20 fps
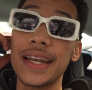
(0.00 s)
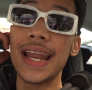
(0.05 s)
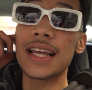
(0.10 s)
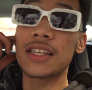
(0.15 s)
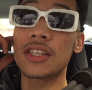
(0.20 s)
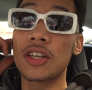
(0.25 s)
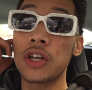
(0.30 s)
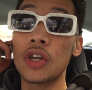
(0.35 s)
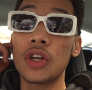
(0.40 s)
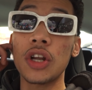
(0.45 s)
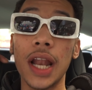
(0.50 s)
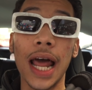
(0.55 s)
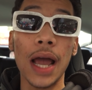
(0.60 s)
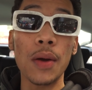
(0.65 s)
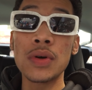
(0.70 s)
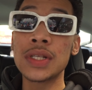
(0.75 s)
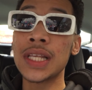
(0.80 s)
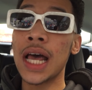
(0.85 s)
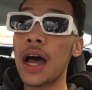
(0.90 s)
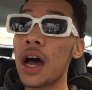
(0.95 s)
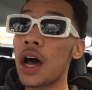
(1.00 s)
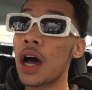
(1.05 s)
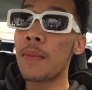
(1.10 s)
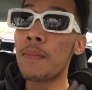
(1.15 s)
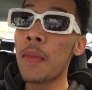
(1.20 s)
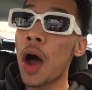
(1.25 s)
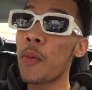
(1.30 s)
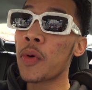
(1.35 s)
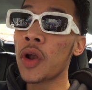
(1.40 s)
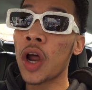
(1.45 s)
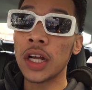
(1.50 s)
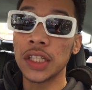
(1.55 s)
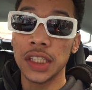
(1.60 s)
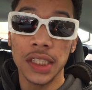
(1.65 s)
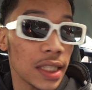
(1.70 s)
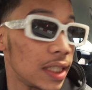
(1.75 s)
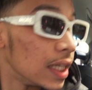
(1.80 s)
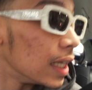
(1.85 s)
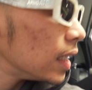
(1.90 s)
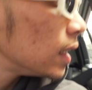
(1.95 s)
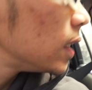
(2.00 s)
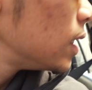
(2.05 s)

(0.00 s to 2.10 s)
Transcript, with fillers: next clue looked like was at uh, Marble Arch, innit, yeah?